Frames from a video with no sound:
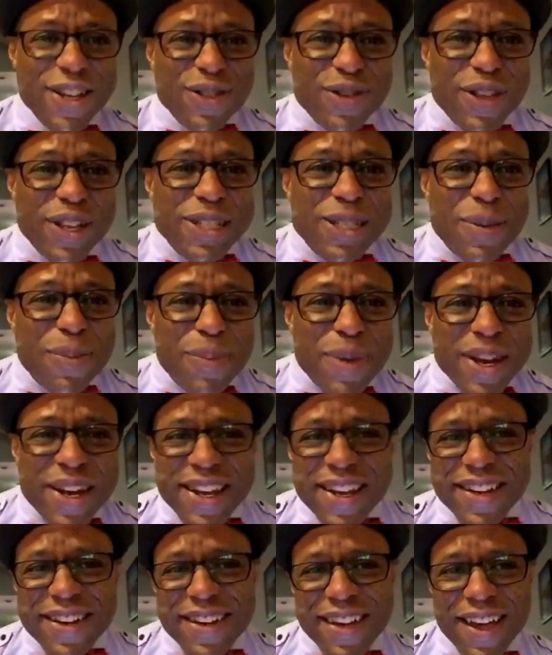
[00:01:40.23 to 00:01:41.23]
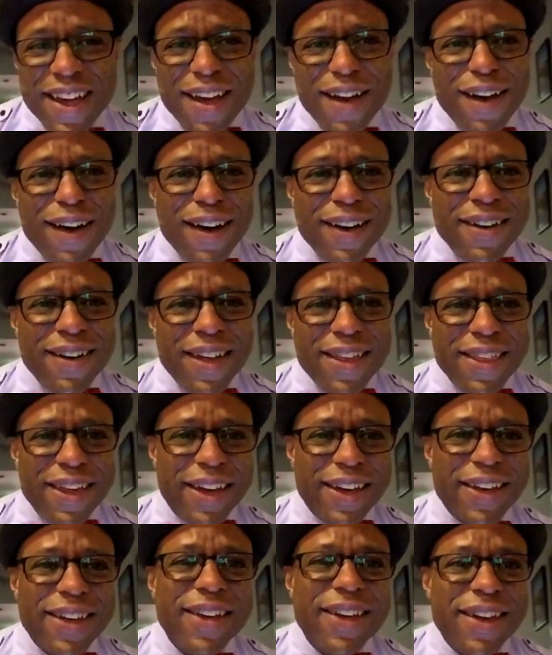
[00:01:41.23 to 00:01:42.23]
So that's a minute on
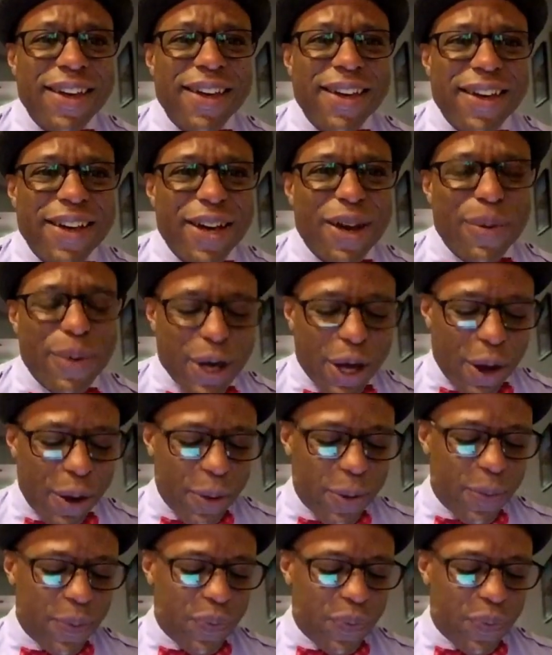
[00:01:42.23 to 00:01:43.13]
nothing. Here we go.